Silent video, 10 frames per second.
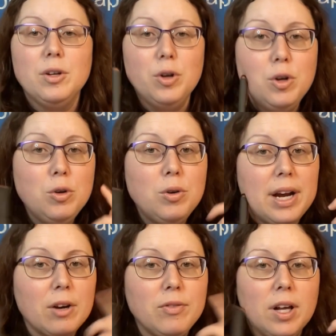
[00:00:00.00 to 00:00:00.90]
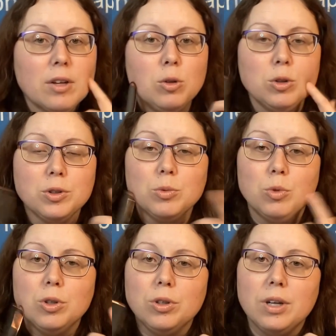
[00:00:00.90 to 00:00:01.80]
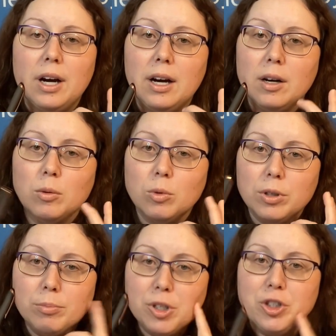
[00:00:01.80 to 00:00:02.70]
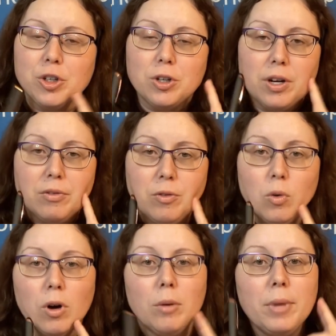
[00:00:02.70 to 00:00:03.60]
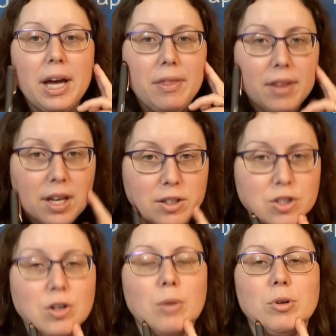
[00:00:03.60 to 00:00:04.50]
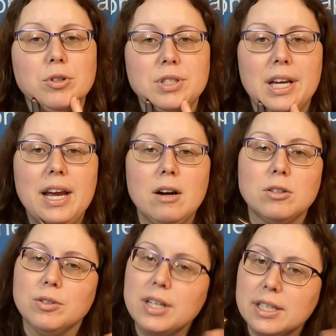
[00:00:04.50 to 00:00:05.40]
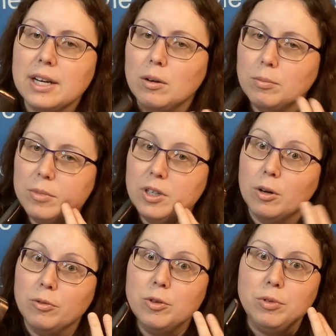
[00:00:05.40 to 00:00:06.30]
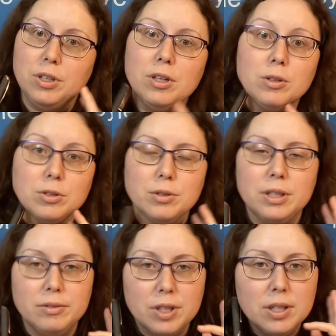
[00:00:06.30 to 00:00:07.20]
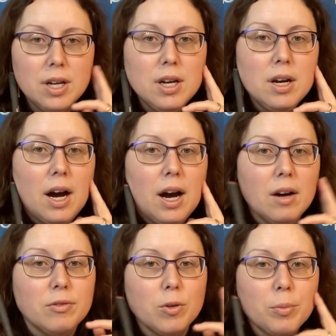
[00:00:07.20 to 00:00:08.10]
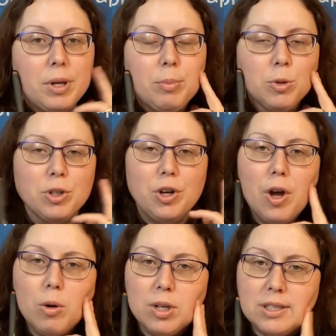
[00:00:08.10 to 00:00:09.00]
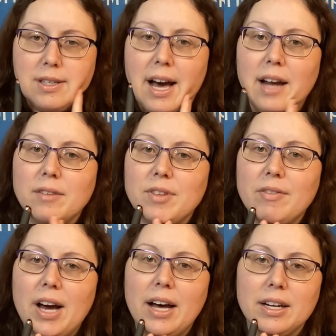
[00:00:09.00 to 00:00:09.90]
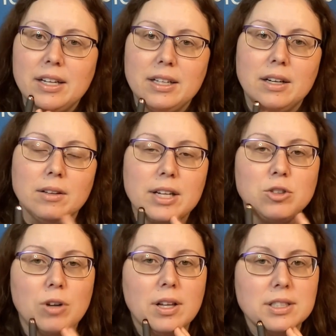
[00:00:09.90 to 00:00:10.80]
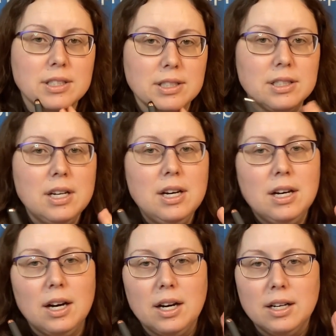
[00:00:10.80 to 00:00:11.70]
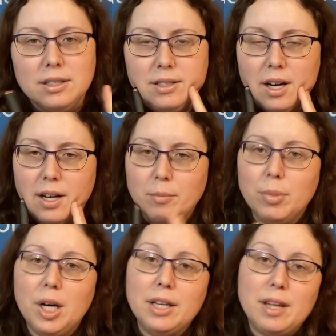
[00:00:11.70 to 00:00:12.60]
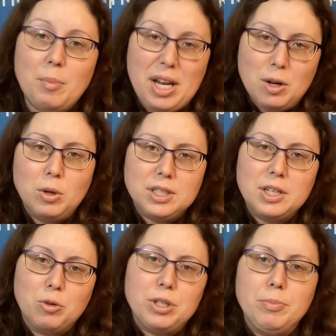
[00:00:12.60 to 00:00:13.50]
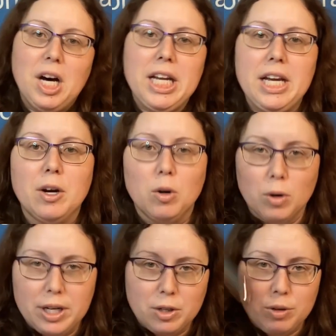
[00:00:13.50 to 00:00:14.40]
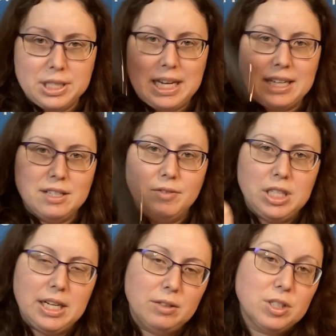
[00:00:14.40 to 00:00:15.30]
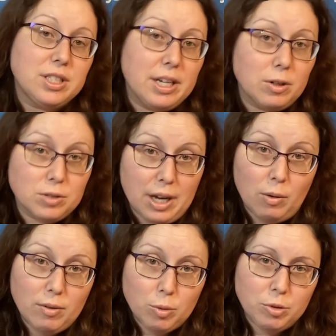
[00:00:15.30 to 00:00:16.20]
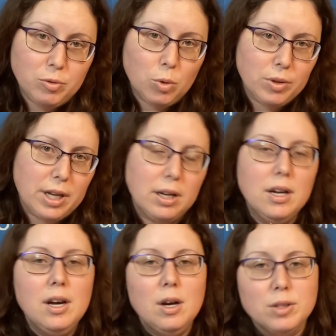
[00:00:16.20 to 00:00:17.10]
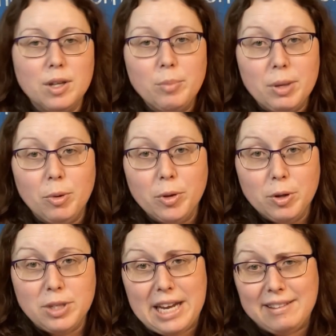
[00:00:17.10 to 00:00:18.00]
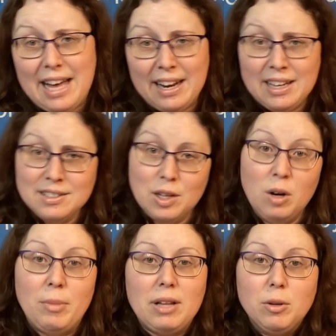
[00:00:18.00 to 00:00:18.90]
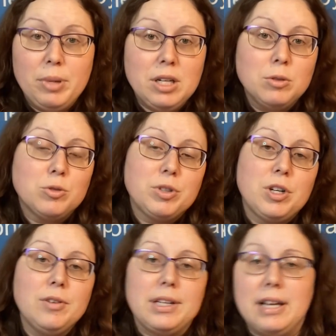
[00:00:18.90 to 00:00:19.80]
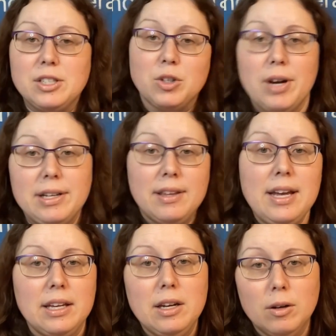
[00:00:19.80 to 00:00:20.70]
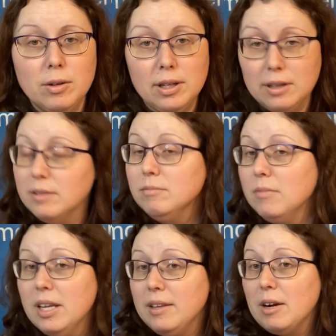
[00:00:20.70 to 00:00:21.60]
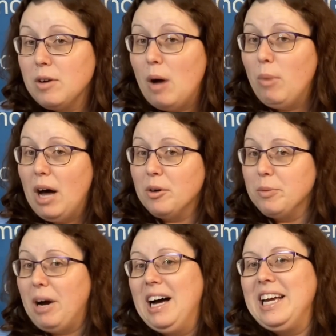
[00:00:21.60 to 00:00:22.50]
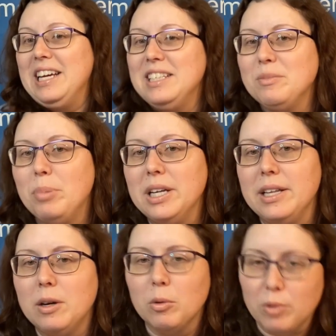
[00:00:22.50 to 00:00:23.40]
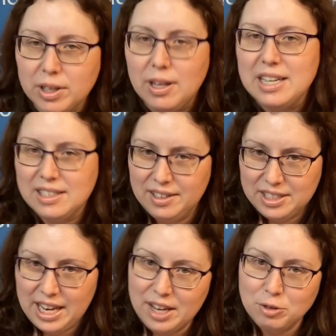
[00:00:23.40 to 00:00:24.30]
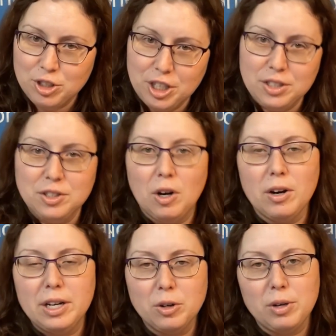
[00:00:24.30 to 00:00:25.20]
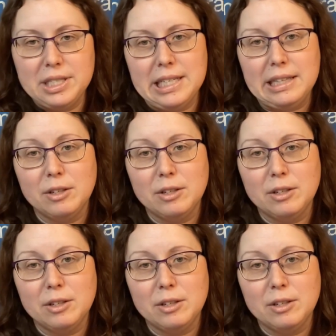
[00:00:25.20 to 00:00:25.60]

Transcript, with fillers: new hair follicles would uh, would mature and form and then start producing hair. So it could take a you know a few years even uh, for people to notice that if they've had any electrolysis uh, done, but they may notice increased body hair or increased activity downstairs, however, before then. Some people, though, take that as, oh, my libido is returning. That's a great thing, you know, and, and, and they're not bothered by it, but they don't realize that these androgens are increasing in